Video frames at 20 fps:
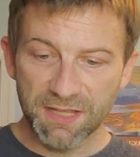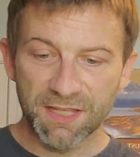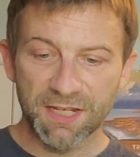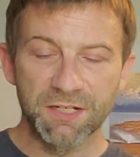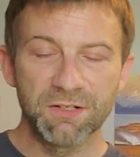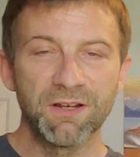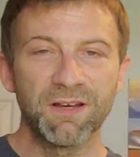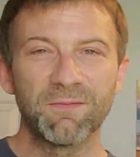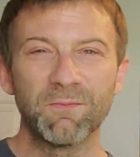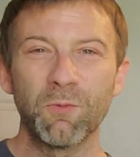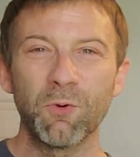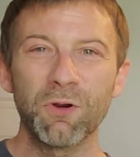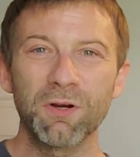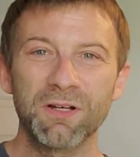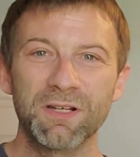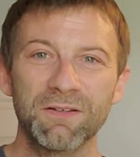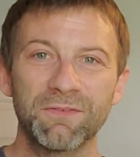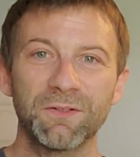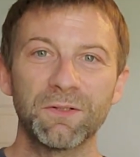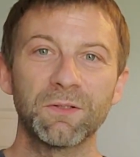that you have more
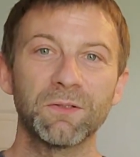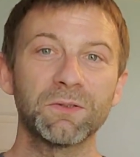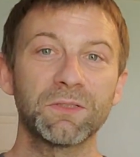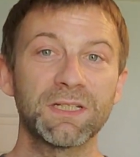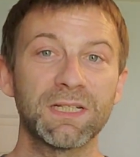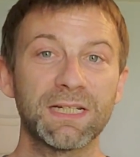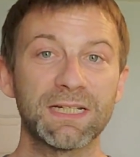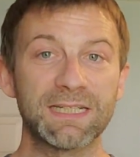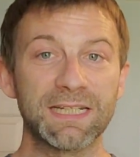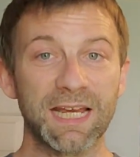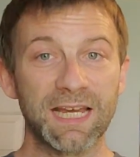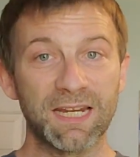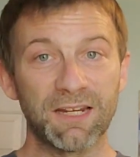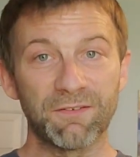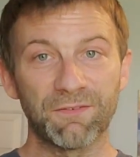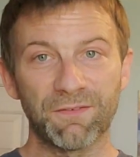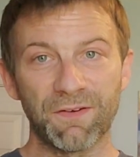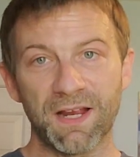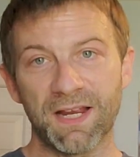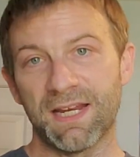difficulty
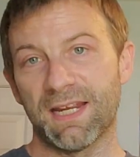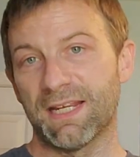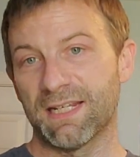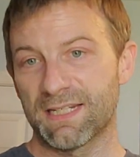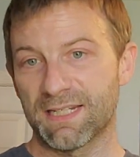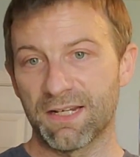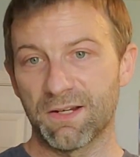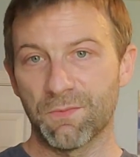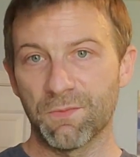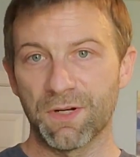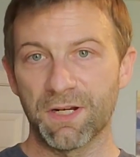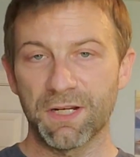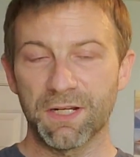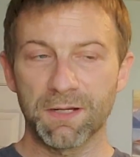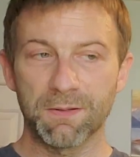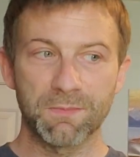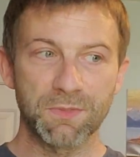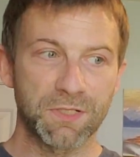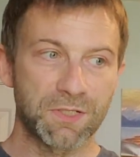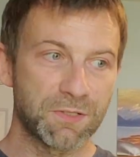attaining financing when it
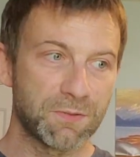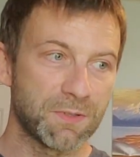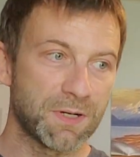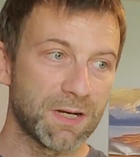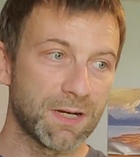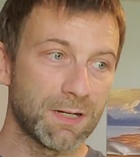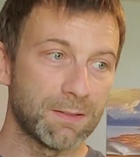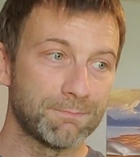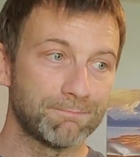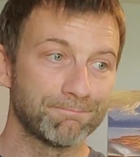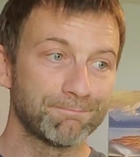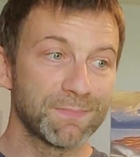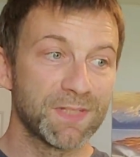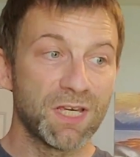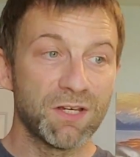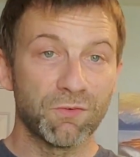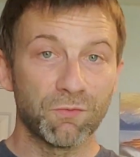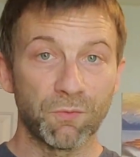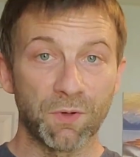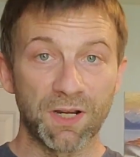comes to
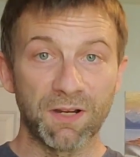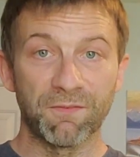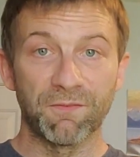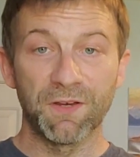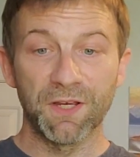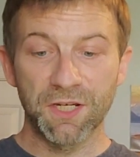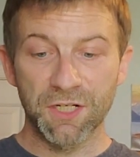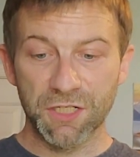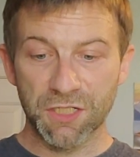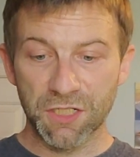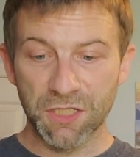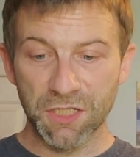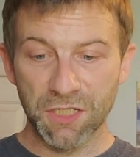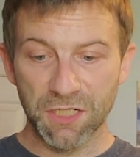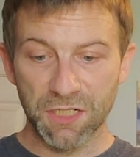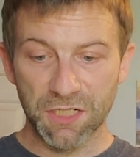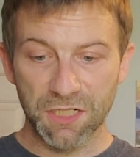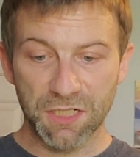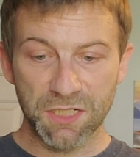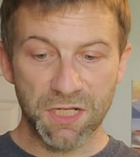
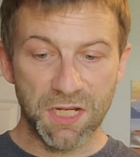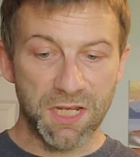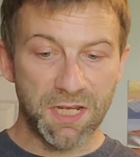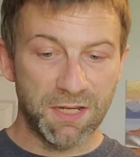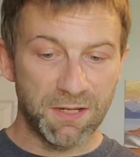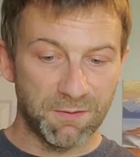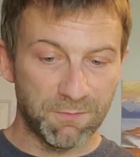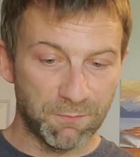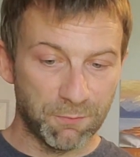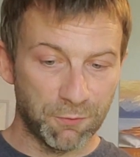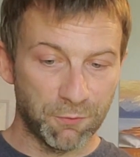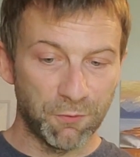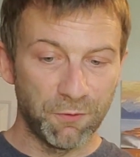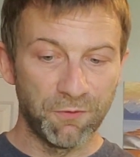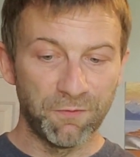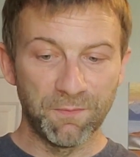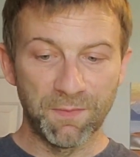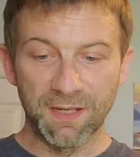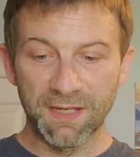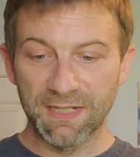renovations,
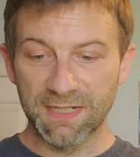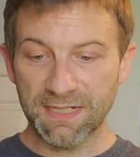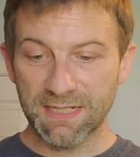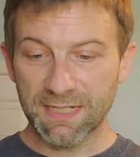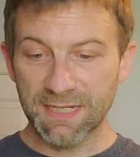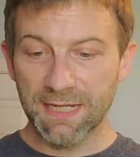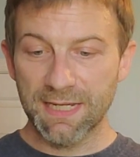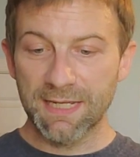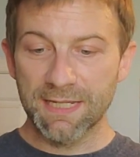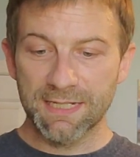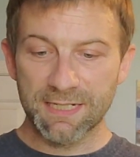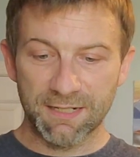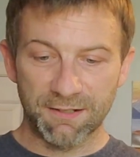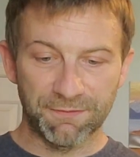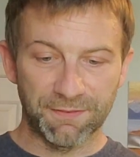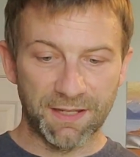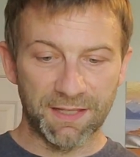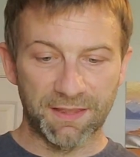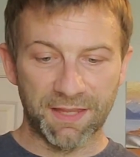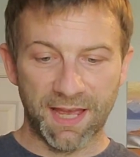improvements,
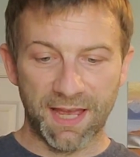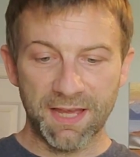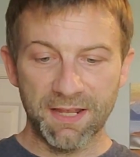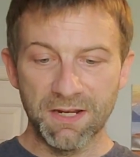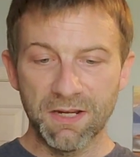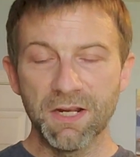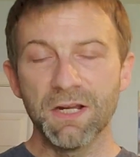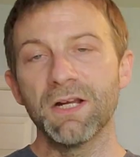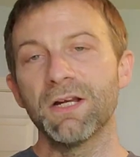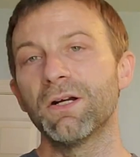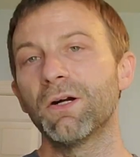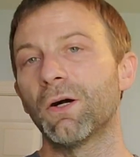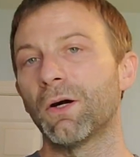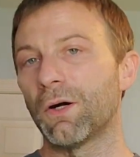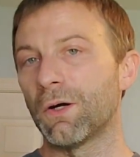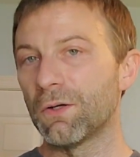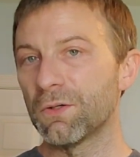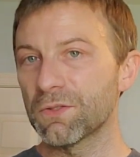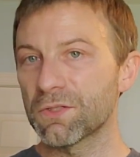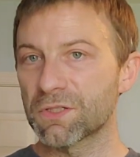stuff like that.
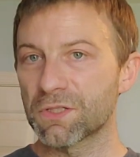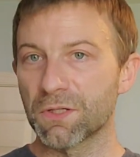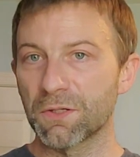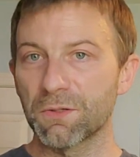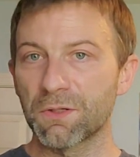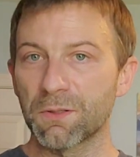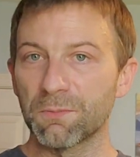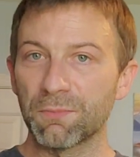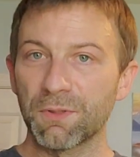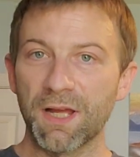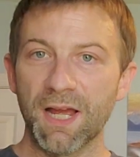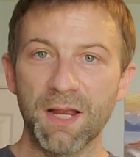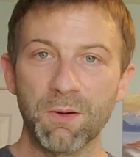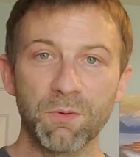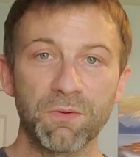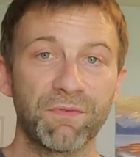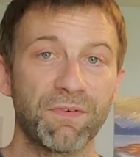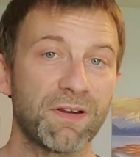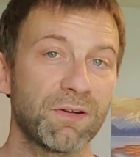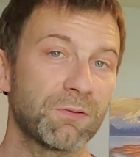Also, complying
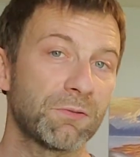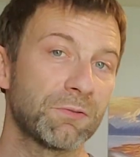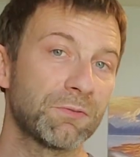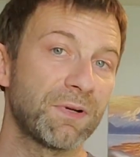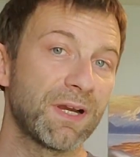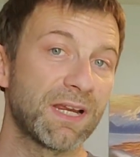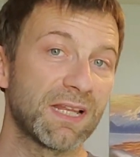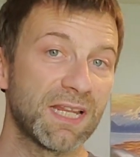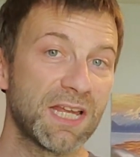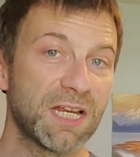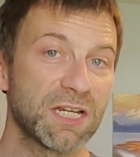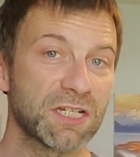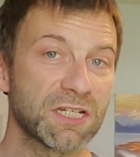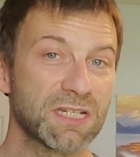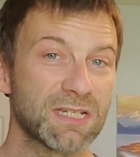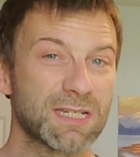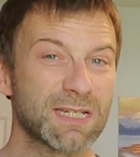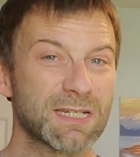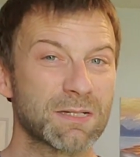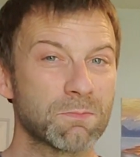with federal
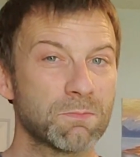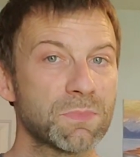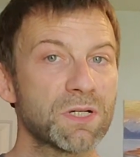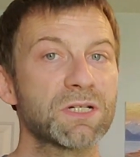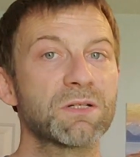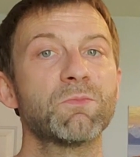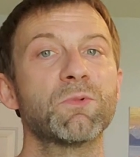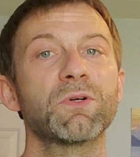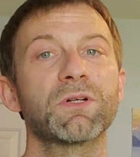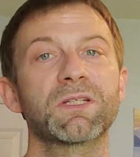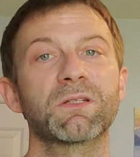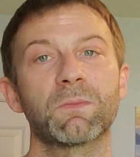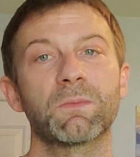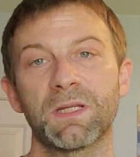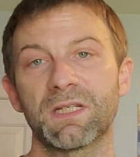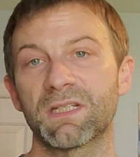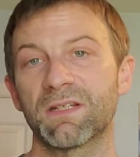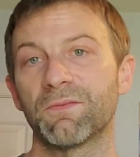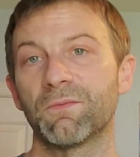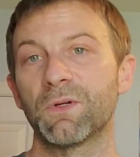regulations is much more
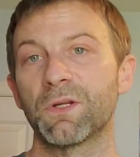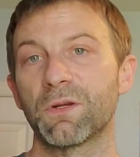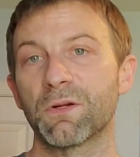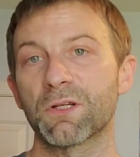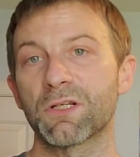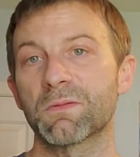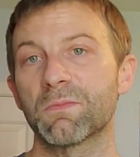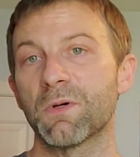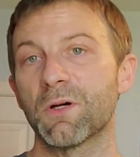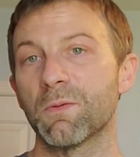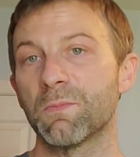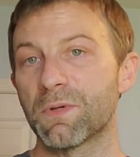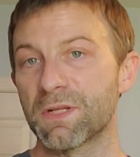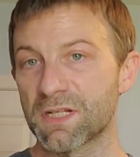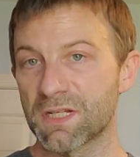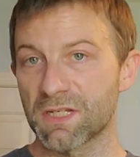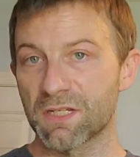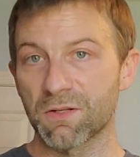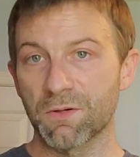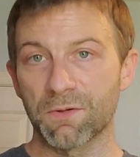expensive when you're a small
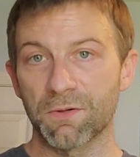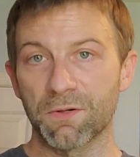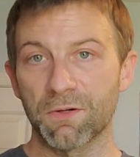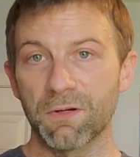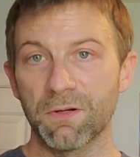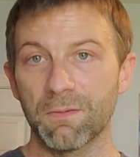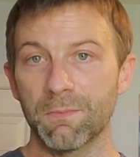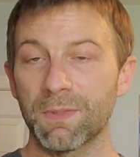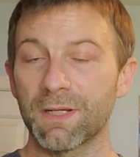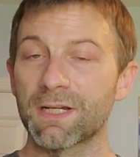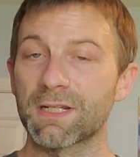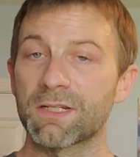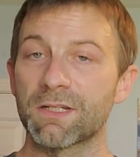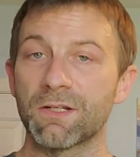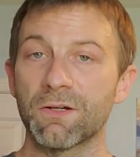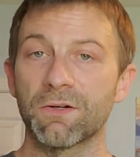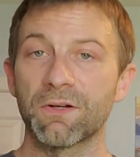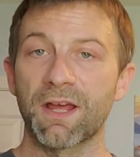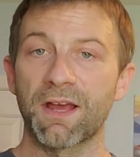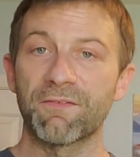business owner because you
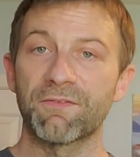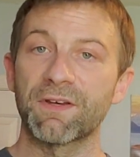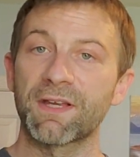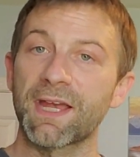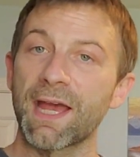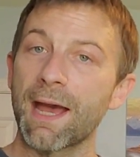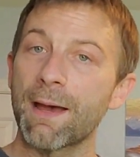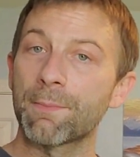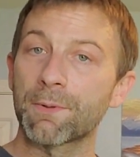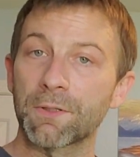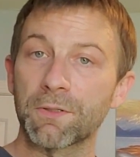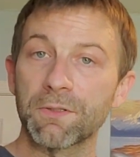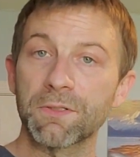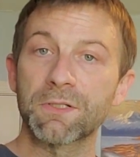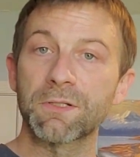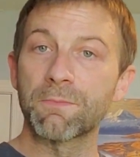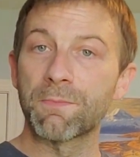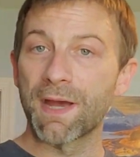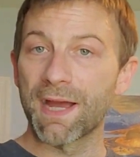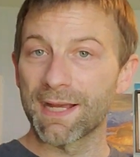don't have the capital
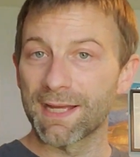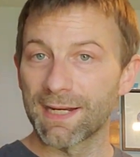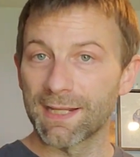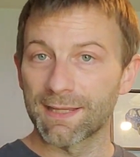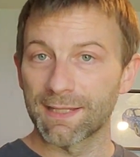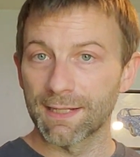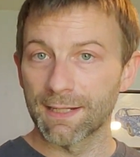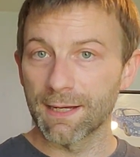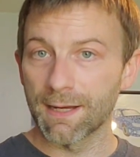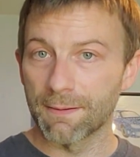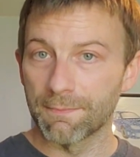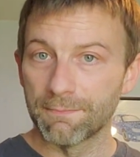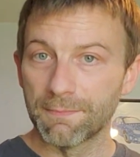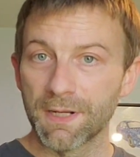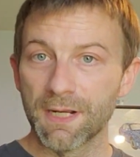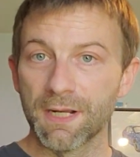to back anything up.